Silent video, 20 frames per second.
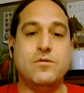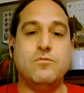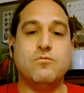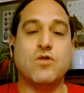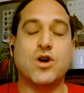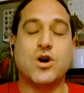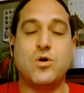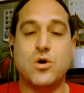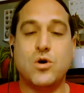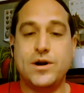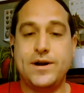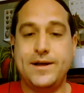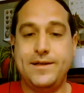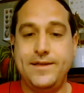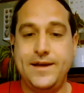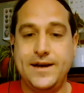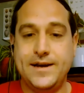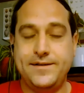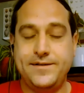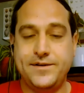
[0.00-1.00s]
Recording
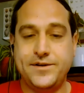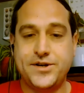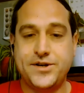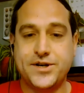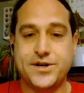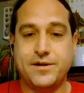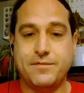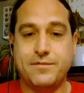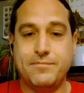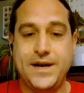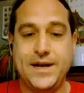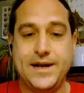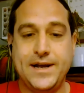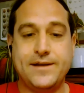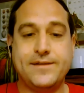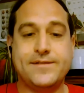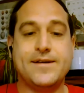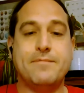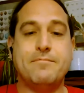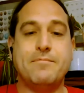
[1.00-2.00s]
the additional
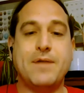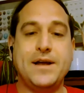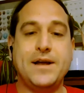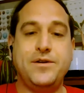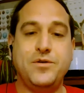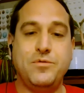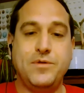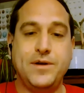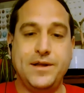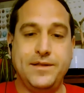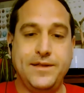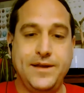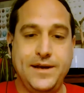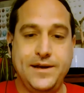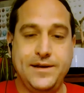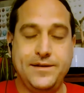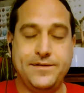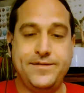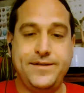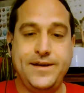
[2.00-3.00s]
meetings and by doing
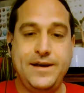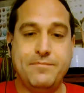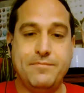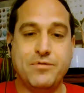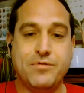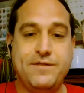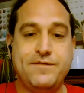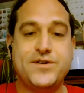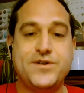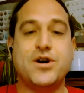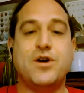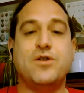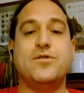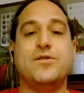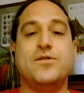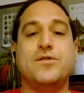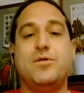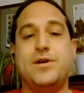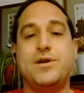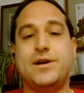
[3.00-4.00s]
these debrief
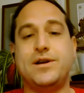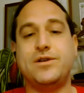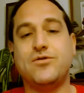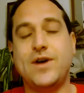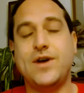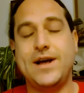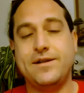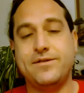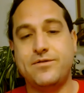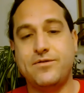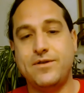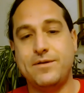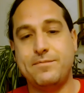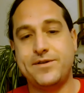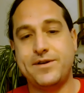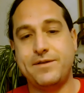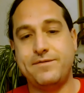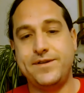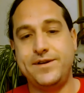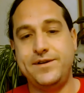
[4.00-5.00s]
shows, putting
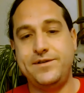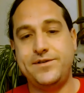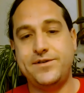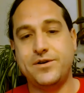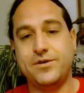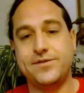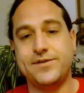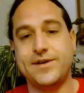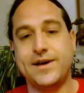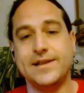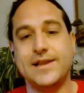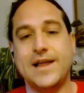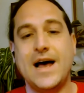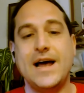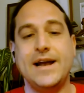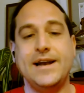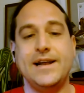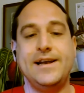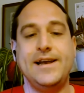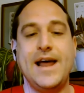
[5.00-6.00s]
transcripts of these shows
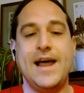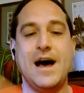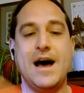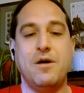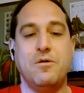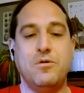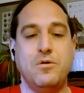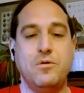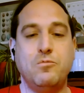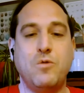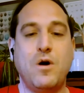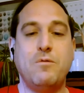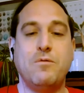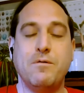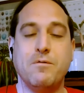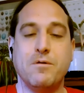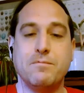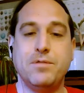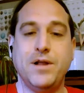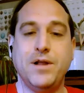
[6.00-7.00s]
online. And now what
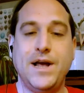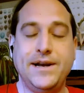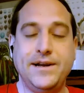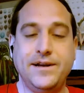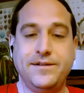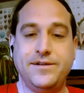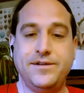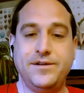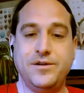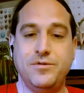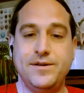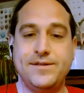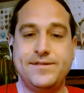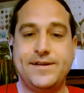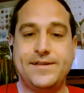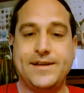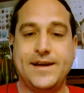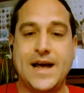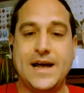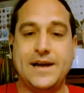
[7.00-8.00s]
we were planning to do is
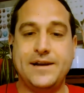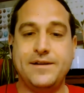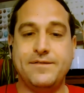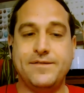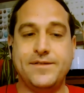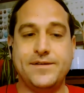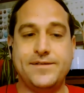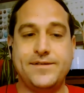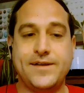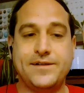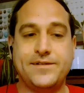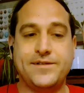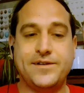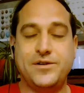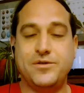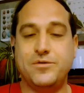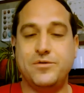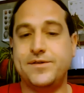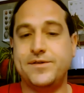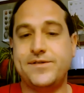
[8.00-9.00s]
at the end of the
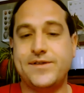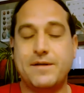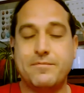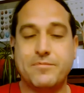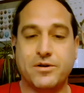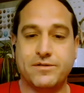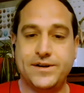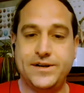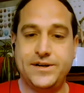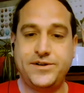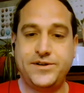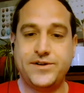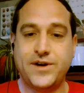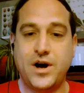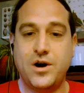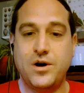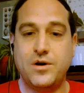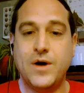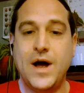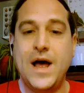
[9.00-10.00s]
session, do a summary
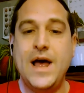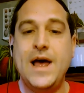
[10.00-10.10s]
show